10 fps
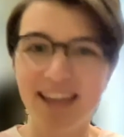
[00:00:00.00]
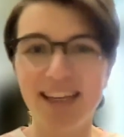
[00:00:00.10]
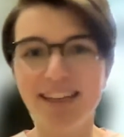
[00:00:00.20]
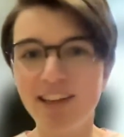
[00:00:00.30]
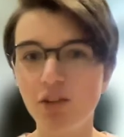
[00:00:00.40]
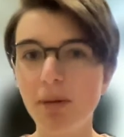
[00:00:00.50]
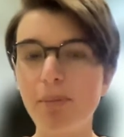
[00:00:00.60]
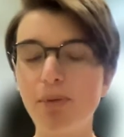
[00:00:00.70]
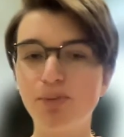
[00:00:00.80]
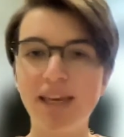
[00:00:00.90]
It needs to be
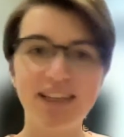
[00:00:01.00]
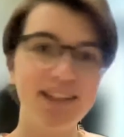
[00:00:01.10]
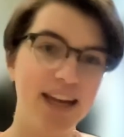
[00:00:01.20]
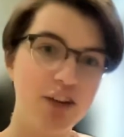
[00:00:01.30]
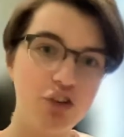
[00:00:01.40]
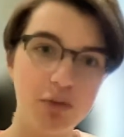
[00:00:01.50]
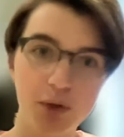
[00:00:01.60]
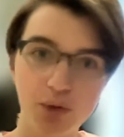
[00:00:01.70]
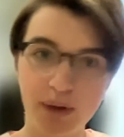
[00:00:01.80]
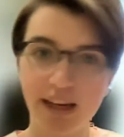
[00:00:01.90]
able to make connections
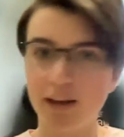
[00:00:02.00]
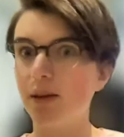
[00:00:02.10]
between